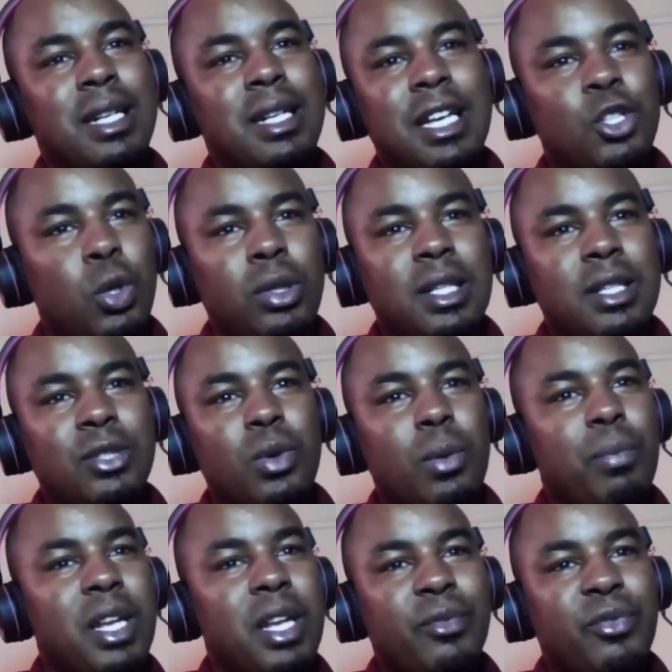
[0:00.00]
debt holders
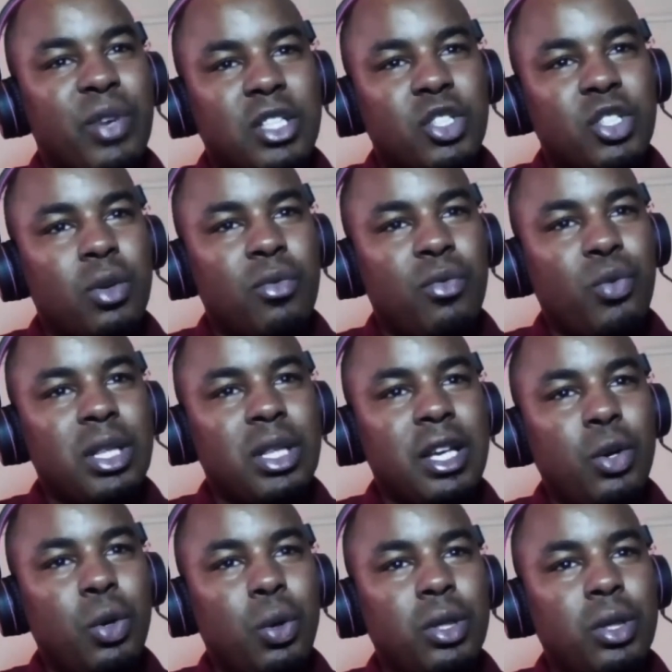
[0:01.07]
were paid a fraction of what
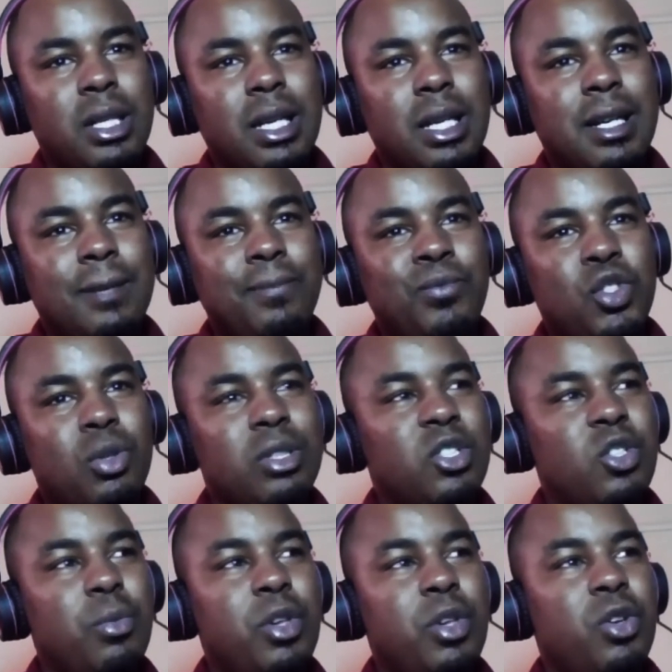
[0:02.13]
they owed. Yeah. So
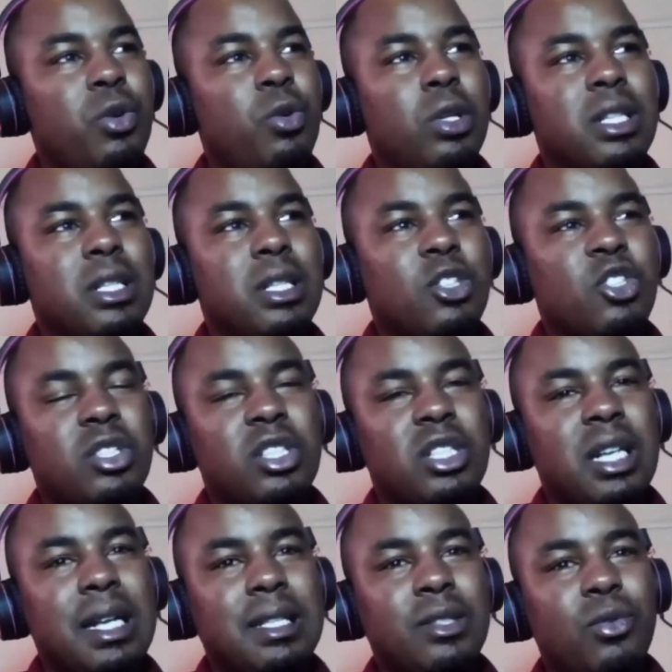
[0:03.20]
assuming you hold 1,000
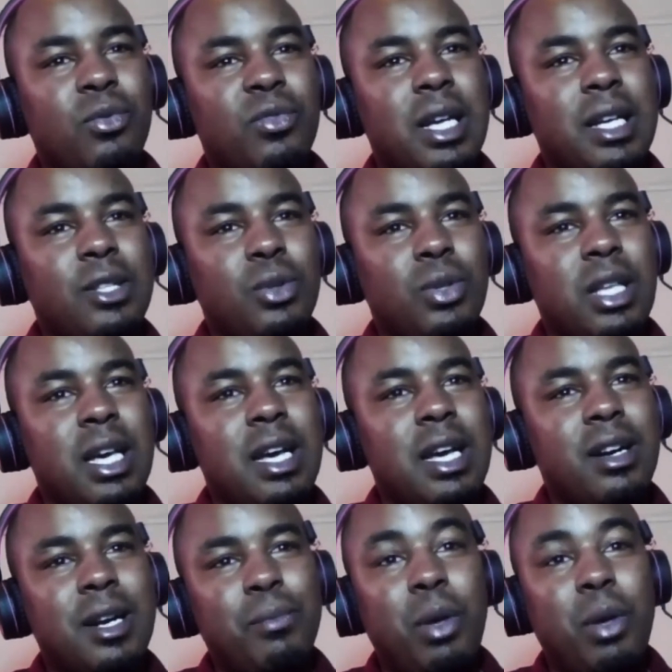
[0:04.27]
shillings of debt with
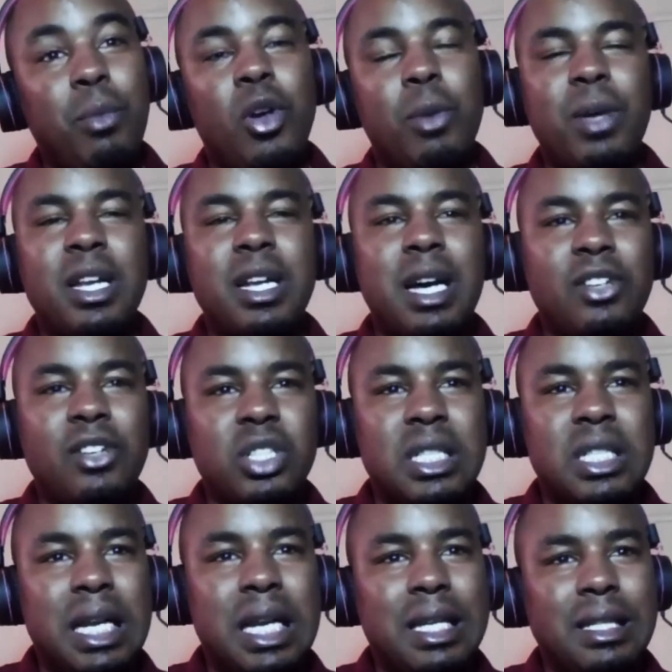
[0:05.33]
ARM, maybe you're paid
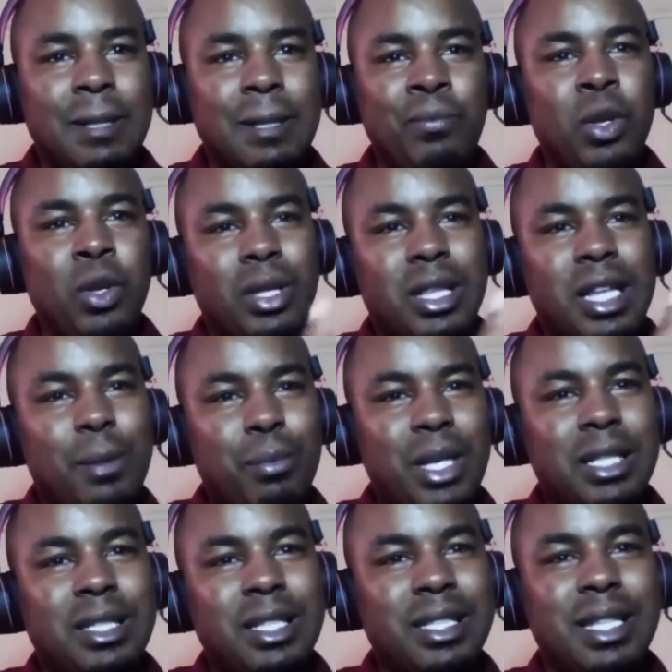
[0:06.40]
100 shillings. What that
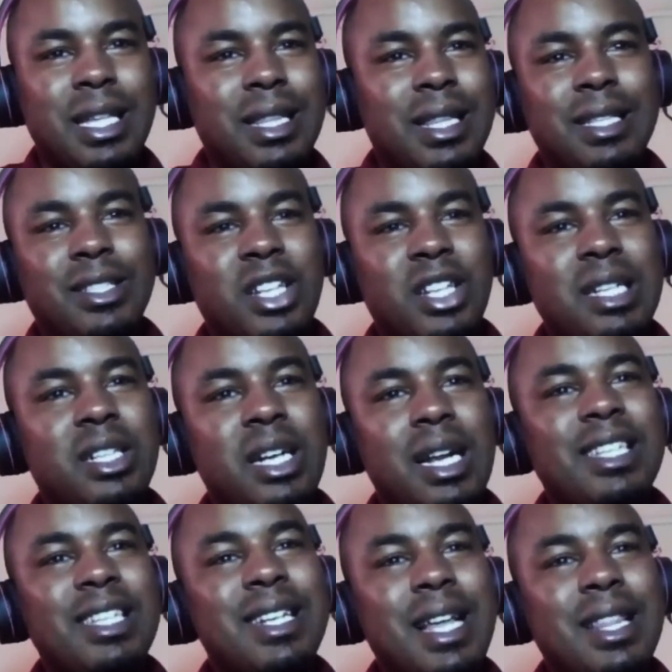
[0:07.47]
means is that there's
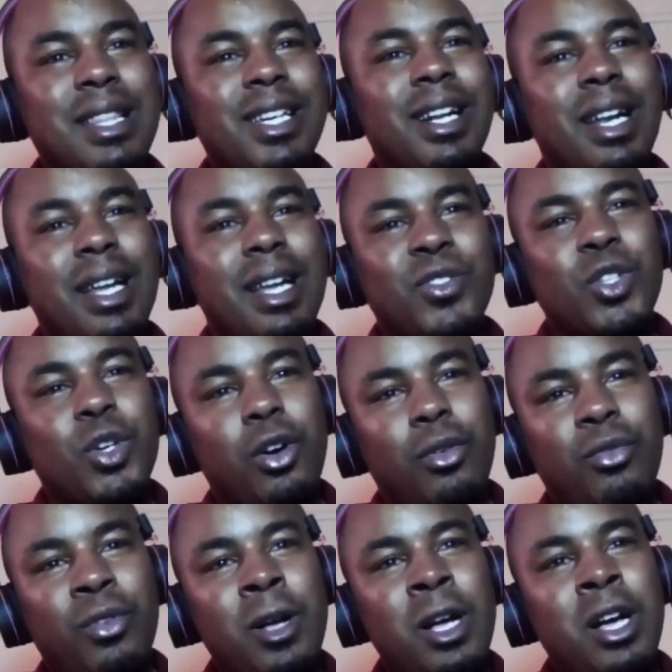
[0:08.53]
literally nothing left
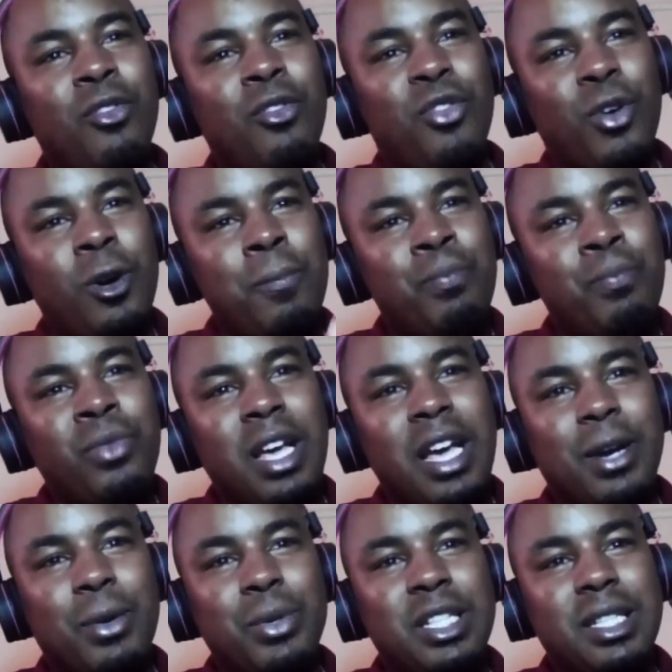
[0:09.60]
of for
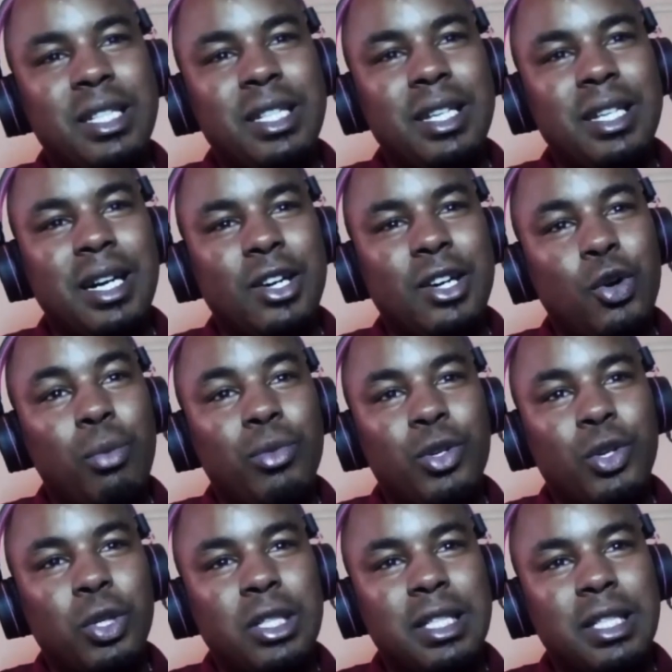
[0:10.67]
equity
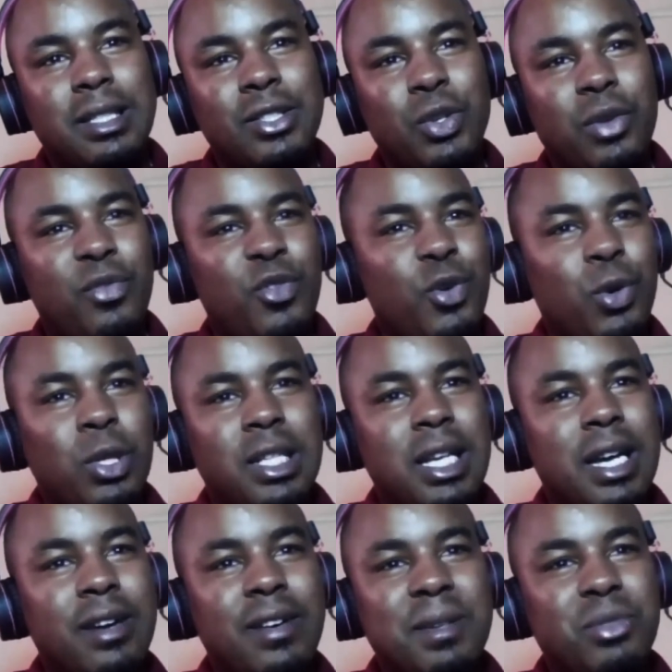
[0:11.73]
common holders. So if you're
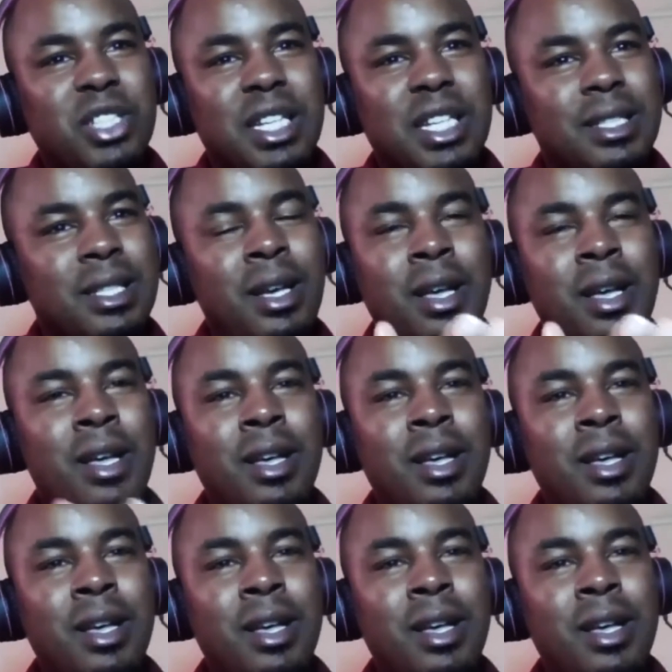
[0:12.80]
holding ARM shares,